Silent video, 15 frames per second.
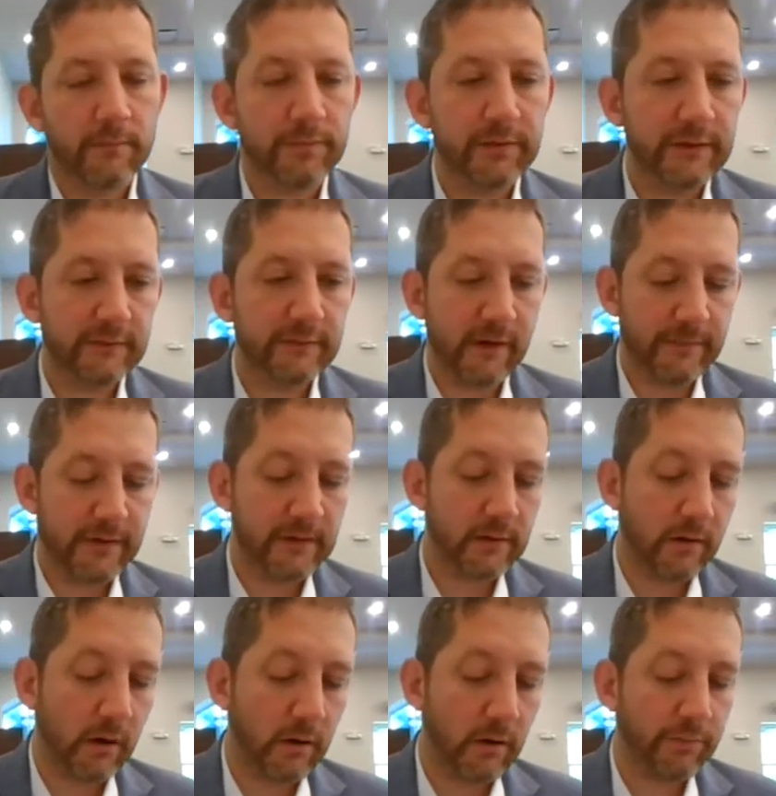Please come in,
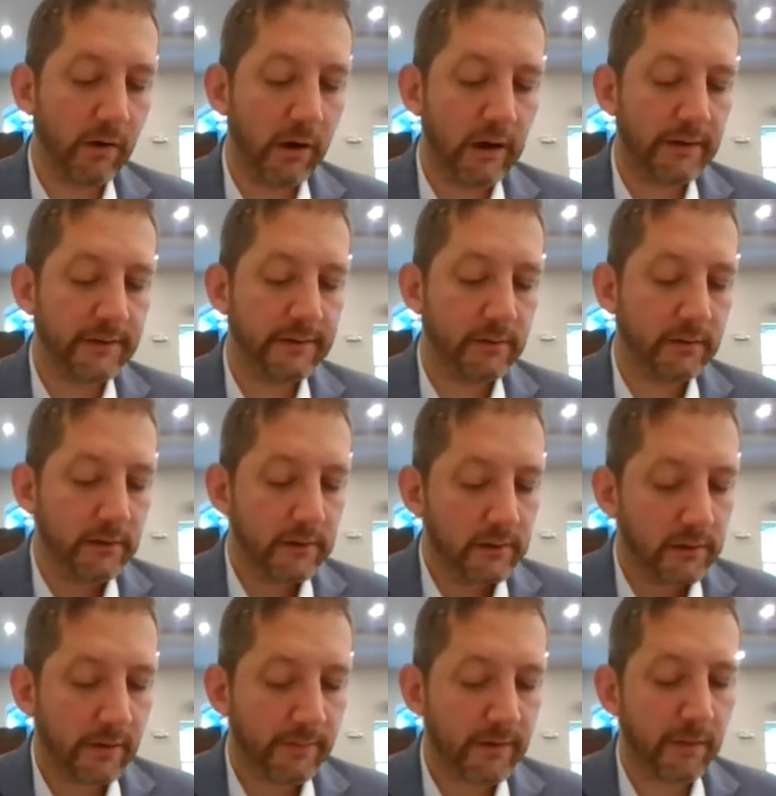our bride.
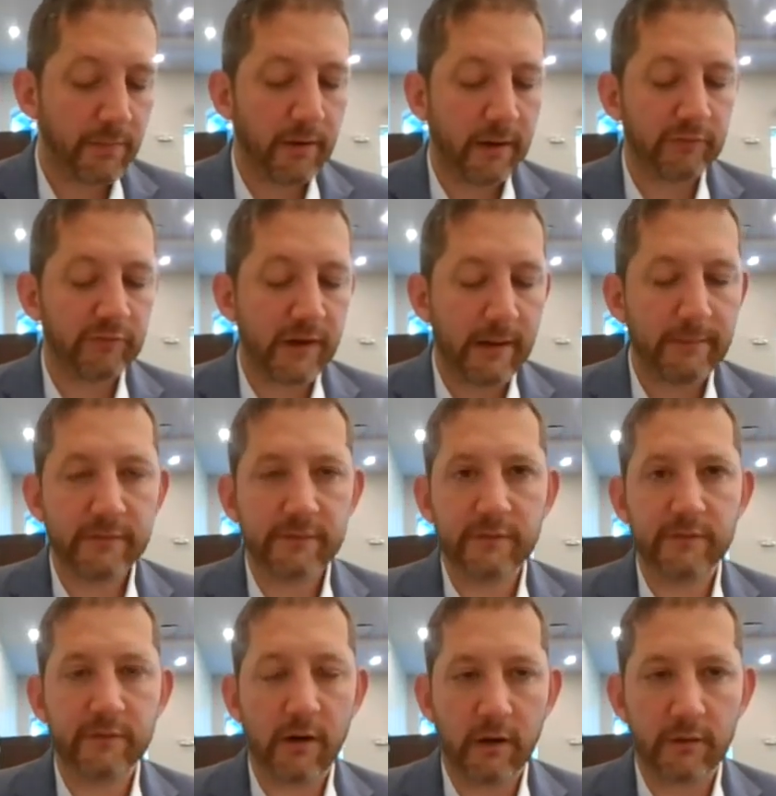Come in, our bride. Shabbos
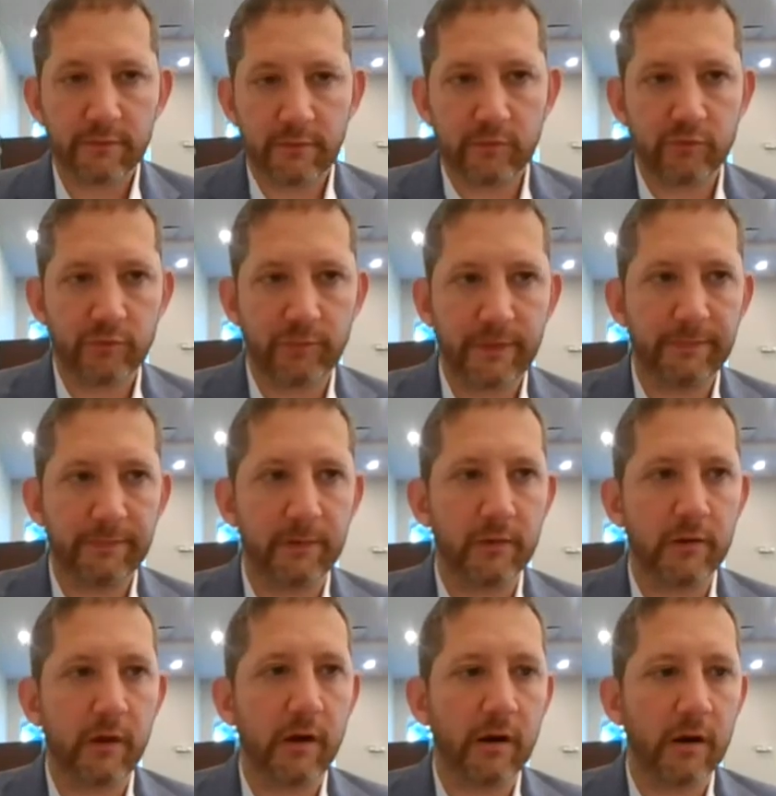is us, the Jewish
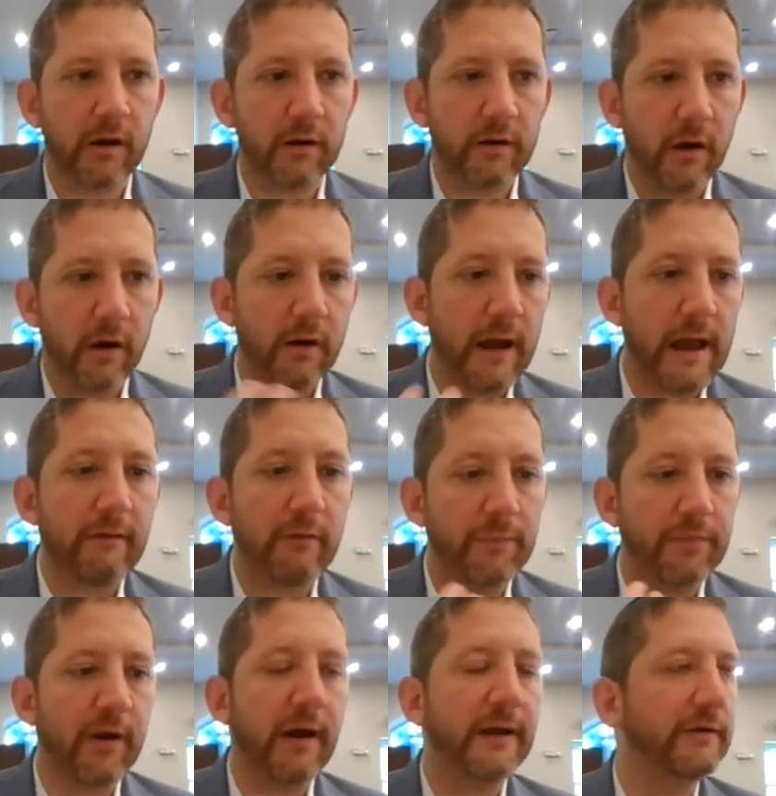people are our
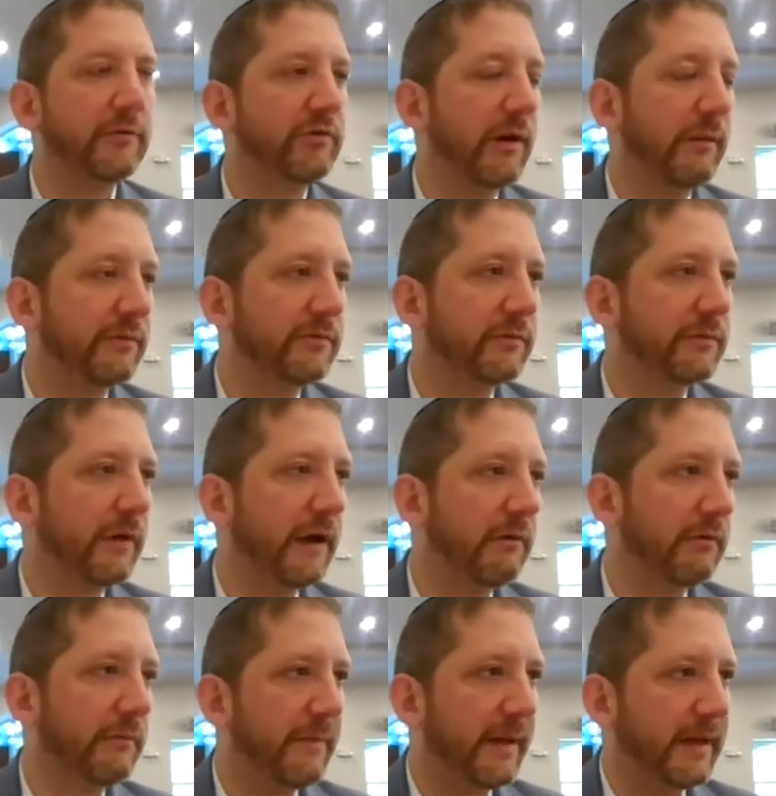bride. Shabbos was
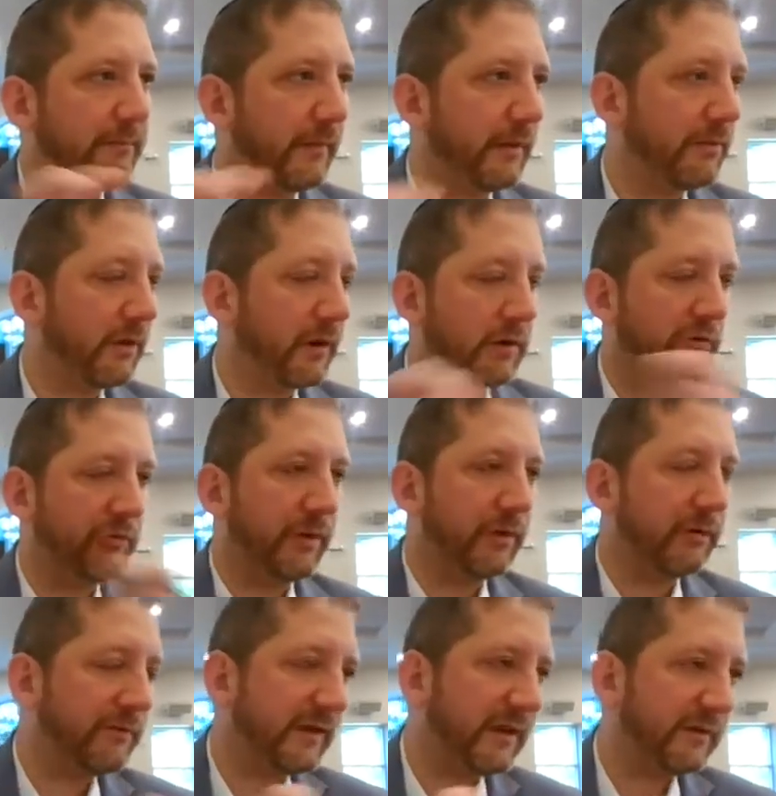our mate. Remember, HaKadosh Baruch
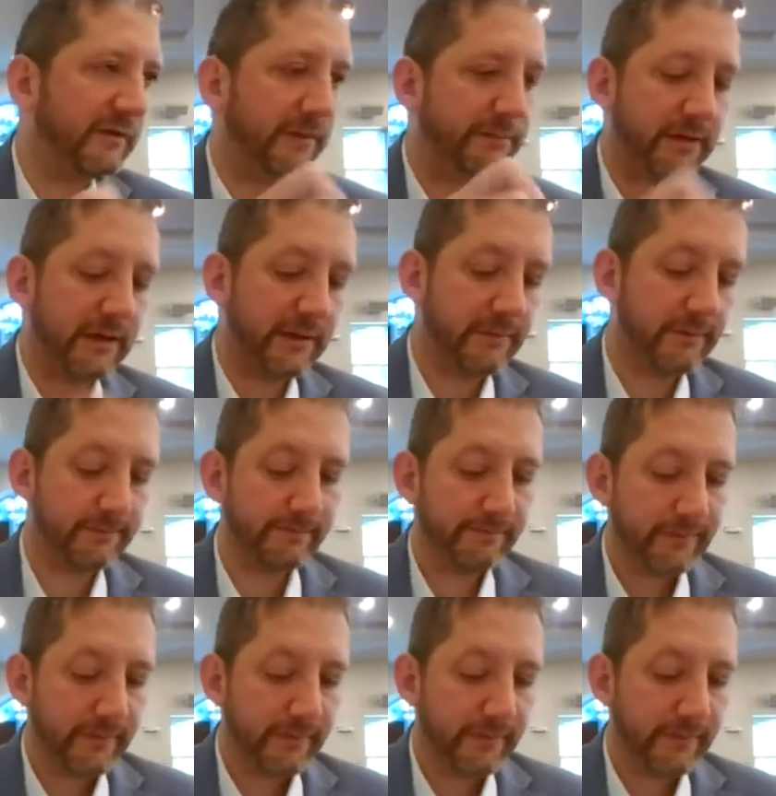Hu set us up together.